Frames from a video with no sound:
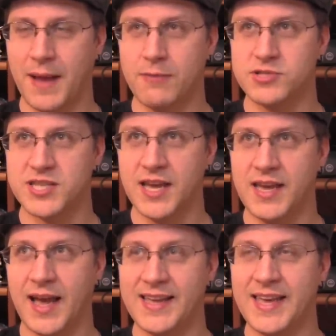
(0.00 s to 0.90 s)
I would
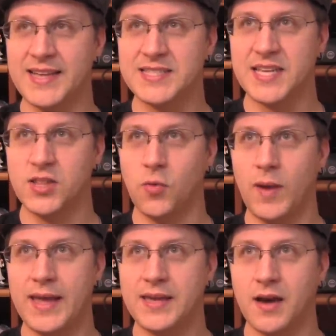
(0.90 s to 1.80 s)
say, I guess, in the
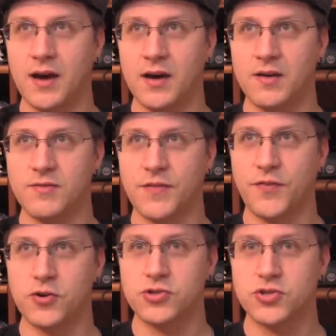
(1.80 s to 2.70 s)
wake of the
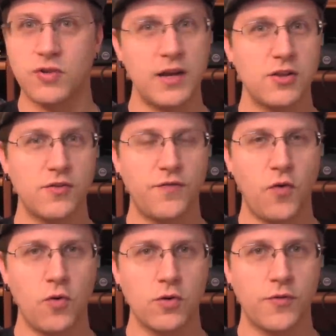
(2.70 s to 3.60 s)
first trailer
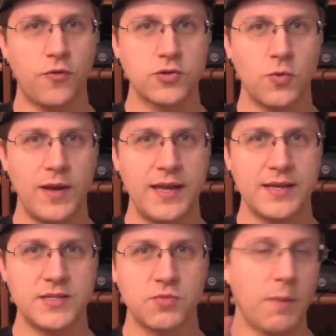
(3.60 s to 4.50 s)
for The Force
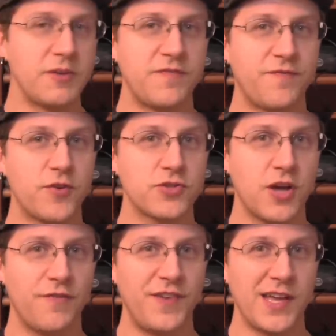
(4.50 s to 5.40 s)
Awakens when we first
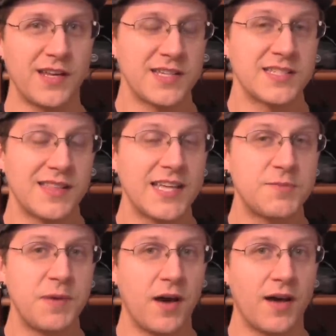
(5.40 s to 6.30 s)
saw Finn, because
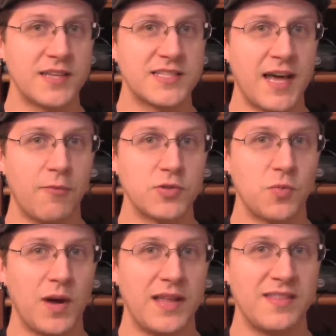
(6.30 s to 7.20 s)
let's be honest, that
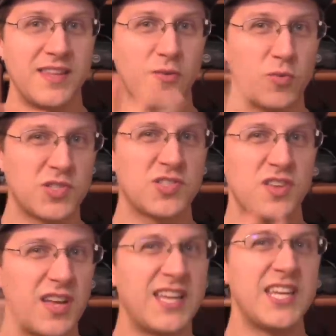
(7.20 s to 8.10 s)
was when there
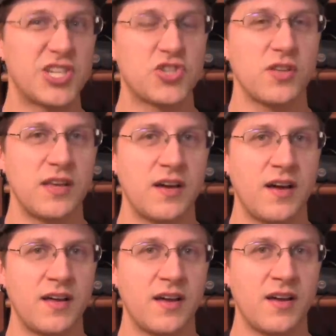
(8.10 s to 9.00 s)
was initially
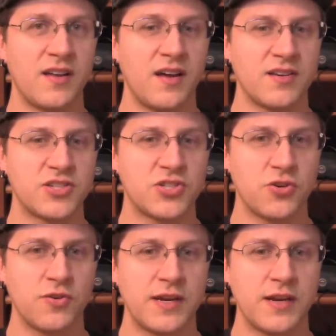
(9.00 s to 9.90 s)
a
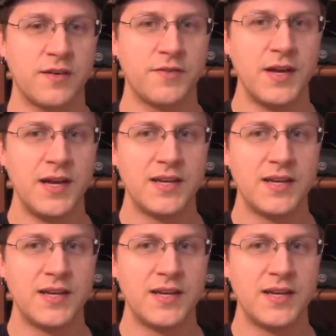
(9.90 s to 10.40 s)
stirring of